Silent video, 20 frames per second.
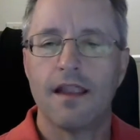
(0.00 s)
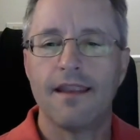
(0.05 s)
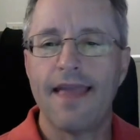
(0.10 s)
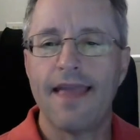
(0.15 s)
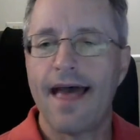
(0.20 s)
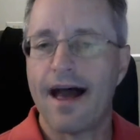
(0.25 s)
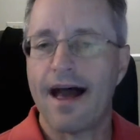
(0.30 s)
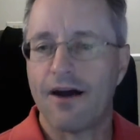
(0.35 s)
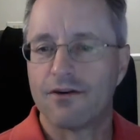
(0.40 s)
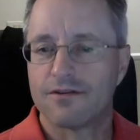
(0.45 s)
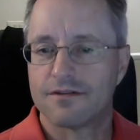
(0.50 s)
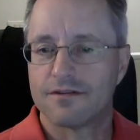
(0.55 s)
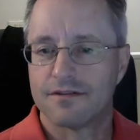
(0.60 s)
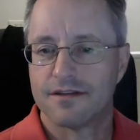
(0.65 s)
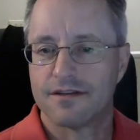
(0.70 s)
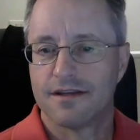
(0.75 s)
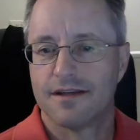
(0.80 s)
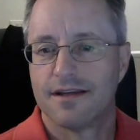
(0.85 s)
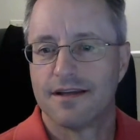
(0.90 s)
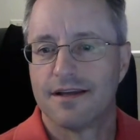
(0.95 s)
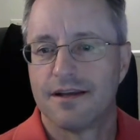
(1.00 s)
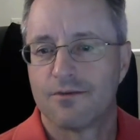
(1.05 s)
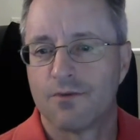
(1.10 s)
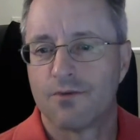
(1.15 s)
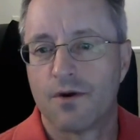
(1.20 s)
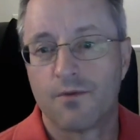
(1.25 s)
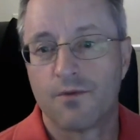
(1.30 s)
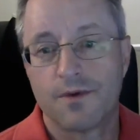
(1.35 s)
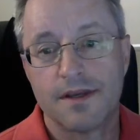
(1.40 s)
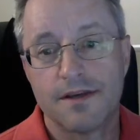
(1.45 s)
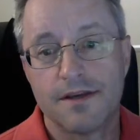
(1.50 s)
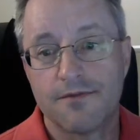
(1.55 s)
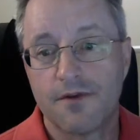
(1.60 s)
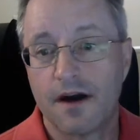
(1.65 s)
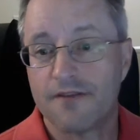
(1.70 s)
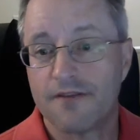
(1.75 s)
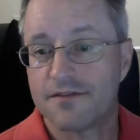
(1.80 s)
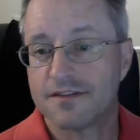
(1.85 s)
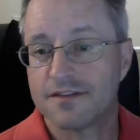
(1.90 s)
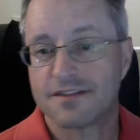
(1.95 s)
Now, what we have
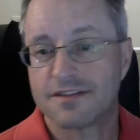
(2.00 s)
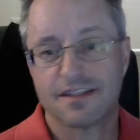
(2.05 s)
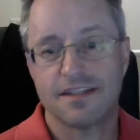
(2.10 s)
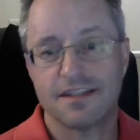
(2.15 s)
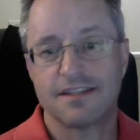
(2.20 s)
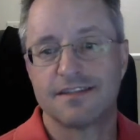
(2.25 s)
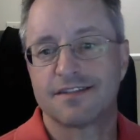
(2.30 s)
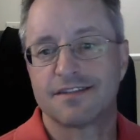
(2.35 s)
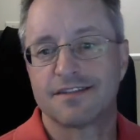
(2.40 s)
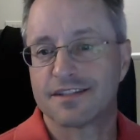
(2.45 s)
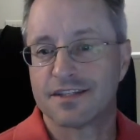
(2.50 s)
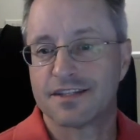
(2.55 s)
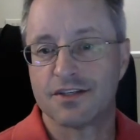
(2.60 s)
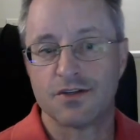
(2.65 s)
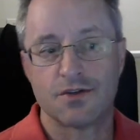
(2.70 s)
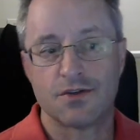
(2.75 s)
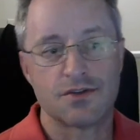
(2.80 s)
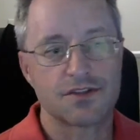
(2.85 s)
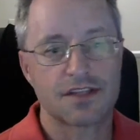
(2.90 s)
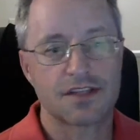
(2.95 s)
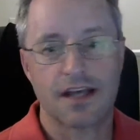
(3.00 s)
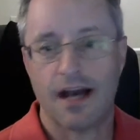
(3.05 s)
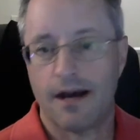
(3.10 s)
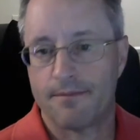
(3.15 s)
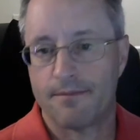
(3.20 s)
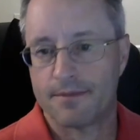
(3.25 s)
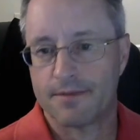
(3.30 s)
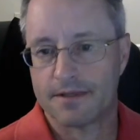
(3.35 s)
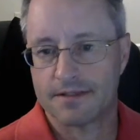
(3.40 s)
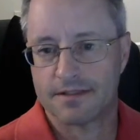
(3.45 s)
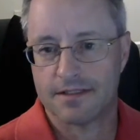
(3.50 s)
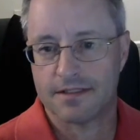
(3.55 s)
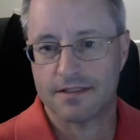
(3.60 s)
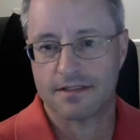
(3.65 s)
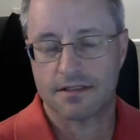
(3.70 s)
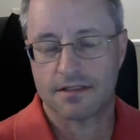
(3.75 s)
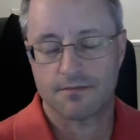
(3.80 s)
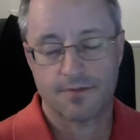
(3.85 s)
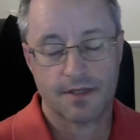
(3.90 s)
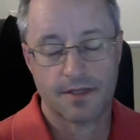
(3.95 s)
often seen is skills
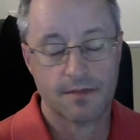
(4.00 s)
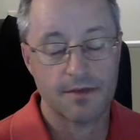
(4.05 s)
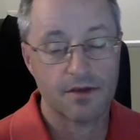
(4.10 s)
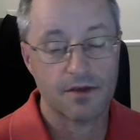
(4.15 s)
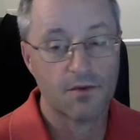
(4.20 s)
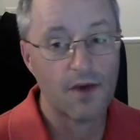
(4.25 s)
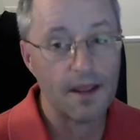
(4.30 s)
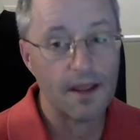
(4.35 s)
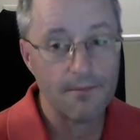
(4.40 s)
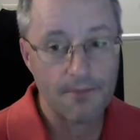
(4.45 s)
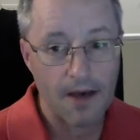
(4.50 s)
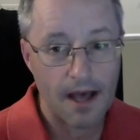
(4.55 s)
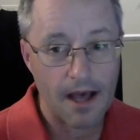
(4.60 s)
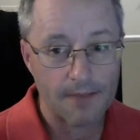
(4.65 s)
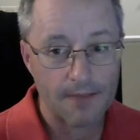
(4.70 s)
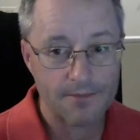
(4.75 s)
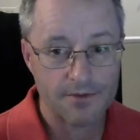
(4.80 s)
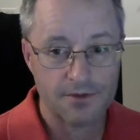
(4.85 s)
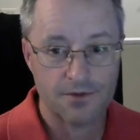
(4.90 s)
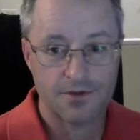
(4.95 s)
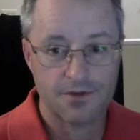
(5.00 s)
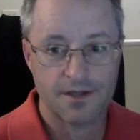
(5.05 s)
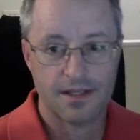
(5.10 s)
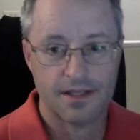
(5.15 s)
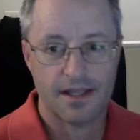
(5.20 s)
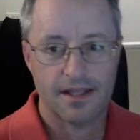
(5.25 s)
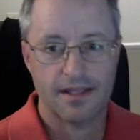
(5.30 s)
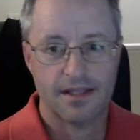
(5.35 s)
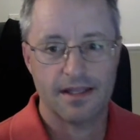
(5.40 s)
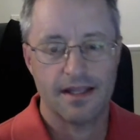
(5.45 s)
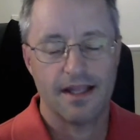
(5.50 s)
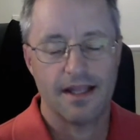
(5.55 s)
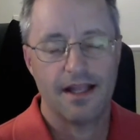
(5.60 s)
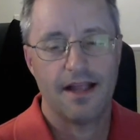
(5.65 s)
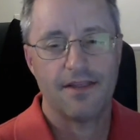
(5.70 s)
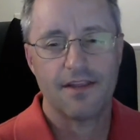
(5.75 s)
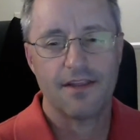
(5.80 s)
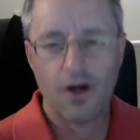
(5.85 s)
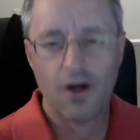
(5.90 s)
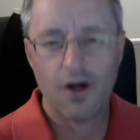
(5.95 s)
competencies. It's becoming quite popular today
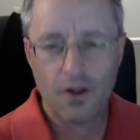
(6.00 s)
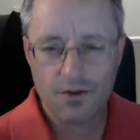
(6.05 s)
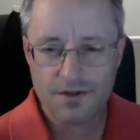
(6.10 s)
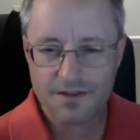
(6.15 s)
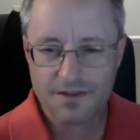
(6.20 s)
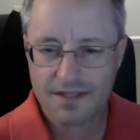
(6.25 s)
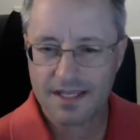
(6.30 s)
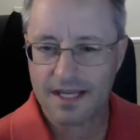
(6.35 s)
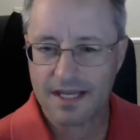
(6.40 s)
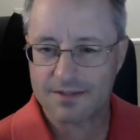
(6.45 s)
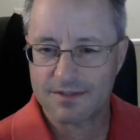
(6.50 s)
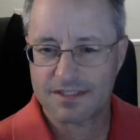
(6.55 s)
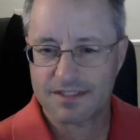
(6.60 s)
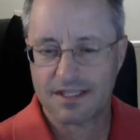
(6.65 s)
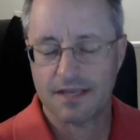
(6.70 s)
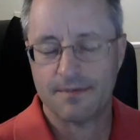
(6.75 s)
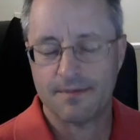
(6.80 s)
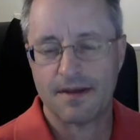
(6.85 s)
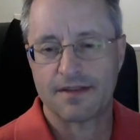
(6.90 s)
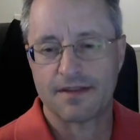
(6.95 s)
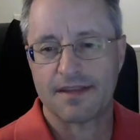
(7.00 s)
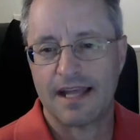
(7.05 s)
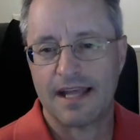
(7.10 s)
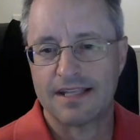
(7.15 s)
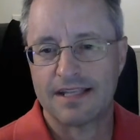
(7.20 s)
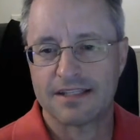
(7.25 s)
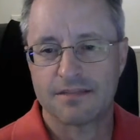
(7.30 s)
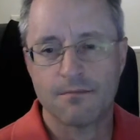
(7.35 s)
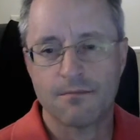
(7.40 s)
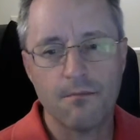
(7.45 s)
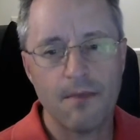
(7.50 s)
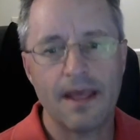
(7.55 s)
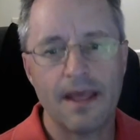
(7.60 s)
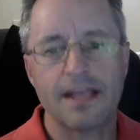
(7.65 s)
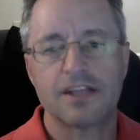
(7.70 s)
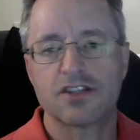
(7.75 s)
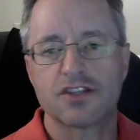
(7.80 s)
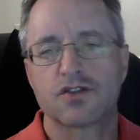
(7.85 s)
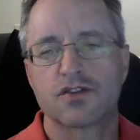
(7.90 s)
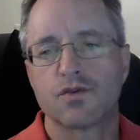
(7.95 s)
only thing I would say about that is
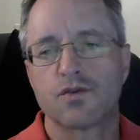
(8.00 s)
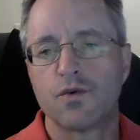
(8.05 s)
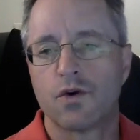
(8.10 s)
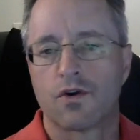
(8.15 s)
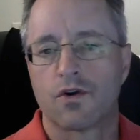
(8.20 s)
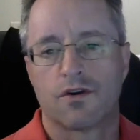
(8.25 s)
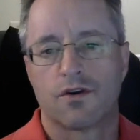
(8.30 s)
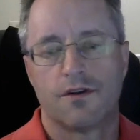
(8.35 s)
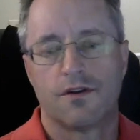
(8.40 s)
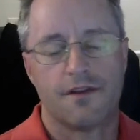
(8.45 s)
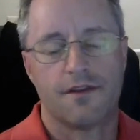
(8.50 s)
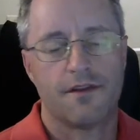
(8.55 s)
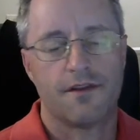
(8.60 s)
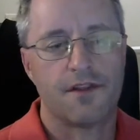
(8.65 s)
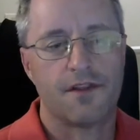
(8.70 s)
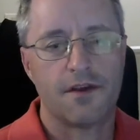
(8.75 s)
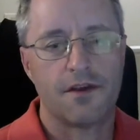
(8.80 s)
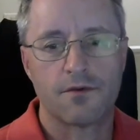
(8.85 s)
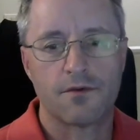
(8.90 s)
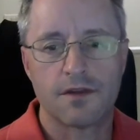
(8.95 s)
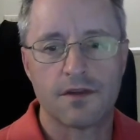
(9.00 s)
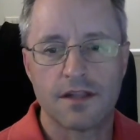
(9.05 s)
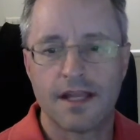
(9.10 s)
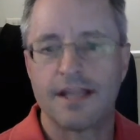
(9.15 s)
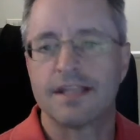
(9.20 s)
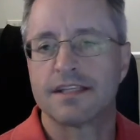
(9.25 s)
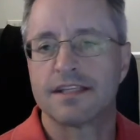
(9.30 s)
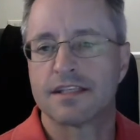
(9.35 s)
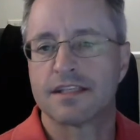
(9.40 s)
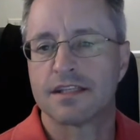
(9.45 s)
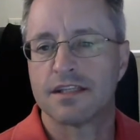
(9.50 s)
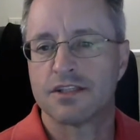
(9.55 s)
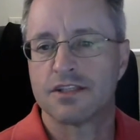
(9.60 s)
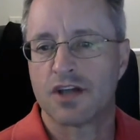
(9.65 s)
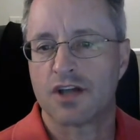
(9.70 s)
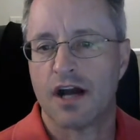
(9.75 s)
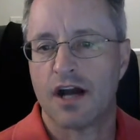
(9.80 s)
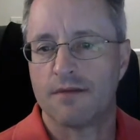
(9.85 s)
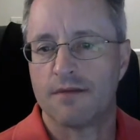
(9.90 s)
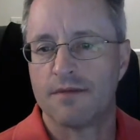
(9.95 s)
make sure that they're related to the
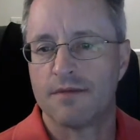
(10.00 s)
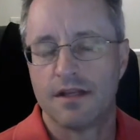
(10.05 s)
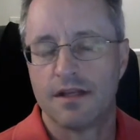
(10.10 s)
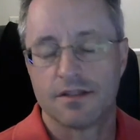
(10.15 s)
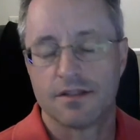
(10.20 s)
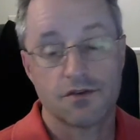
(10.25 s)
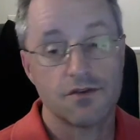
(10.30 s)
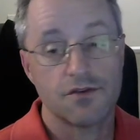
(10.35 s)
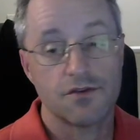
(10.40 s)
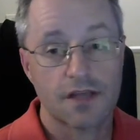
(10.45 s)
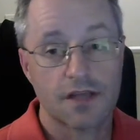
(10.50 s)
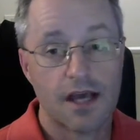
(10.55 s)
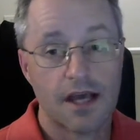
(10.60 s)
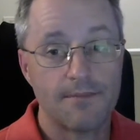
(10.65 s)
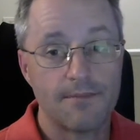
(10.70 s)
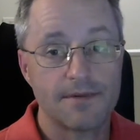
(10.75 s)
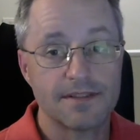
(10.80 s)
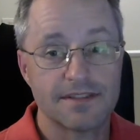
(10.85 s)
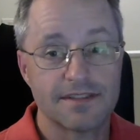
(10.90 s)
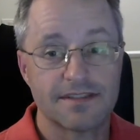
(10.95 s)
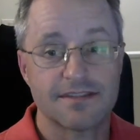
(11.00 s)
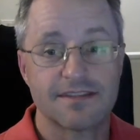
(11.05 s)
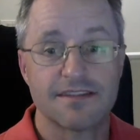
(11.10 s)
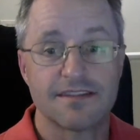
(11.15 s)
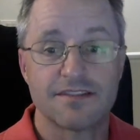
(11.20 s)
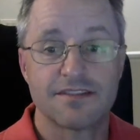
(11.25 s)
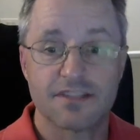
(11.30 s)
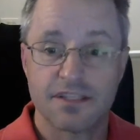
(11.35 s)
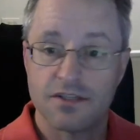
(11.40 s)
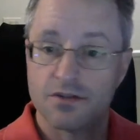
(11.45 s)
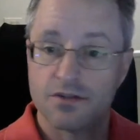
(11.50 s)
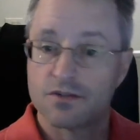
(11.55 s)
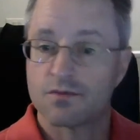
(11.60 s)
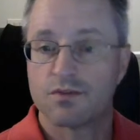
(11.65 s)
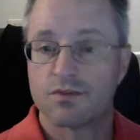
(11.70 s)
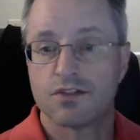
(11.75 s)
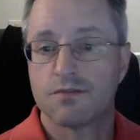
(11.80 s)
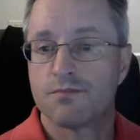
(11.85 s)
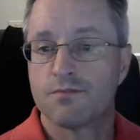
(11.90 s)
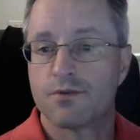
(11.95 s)
job. So your competencies and skills,
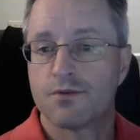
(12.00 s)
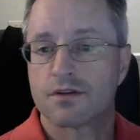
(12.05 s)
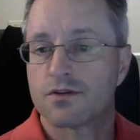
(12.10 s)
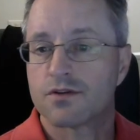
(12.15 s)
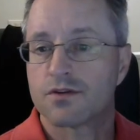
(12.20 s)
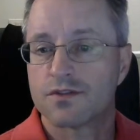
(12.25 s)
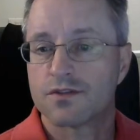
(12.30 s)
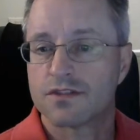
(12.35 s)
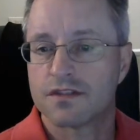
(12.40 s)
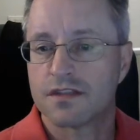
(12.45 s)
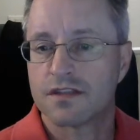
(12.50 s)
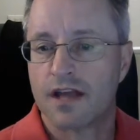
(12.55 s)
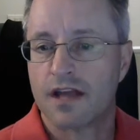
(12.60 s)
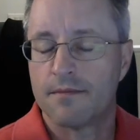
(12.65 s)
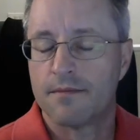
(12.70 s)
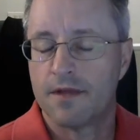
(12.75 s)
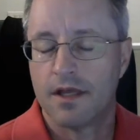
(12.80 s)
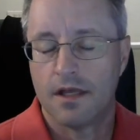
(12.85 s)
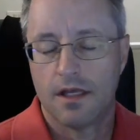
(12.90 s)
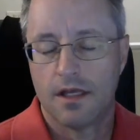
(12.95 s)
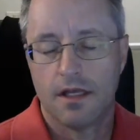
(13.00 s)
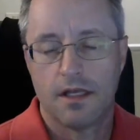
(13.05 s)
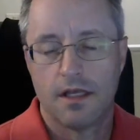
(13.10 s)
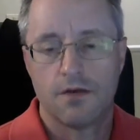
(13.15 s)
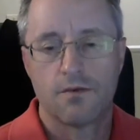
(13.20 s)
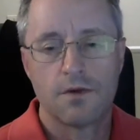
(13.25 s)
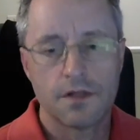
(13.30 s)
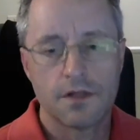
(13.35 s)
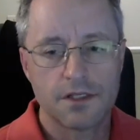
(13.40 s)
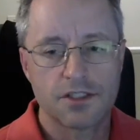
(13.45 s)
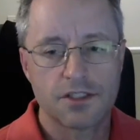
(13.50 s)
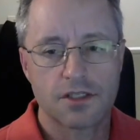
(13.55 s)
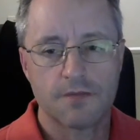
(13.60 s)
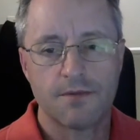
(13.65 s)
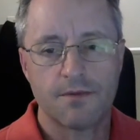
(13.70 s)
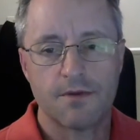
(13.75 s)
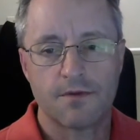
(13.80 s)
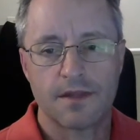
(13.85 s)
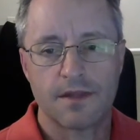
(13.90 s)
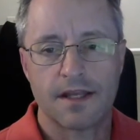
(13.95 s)
which you put towards the top, really
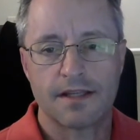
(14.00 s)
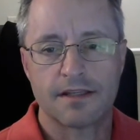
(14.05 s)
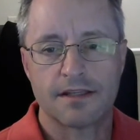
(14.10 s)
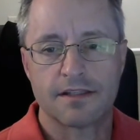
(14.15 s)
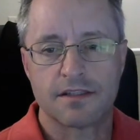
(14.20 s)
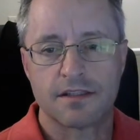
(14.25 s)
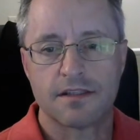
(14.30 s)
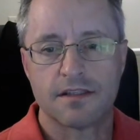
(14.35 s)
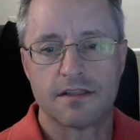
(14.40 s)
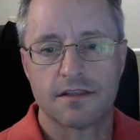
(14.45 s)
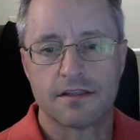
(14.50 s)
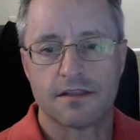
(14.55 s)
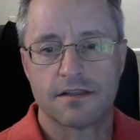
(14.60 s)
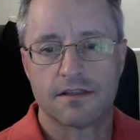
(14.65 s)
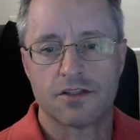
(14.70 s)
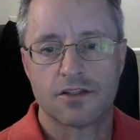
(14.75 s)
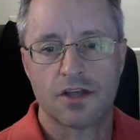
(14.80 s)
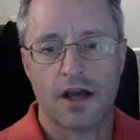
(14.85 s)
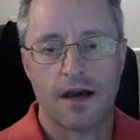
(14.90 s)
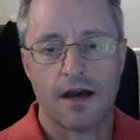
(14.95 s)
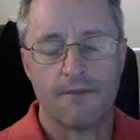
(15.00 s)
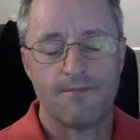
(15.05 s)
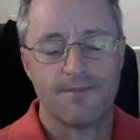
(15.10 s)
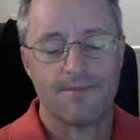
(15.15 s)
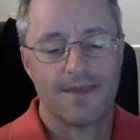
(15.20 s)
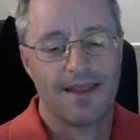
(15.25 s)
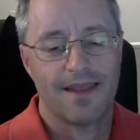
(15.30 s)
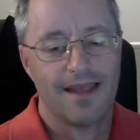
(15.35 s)
should be related to the job.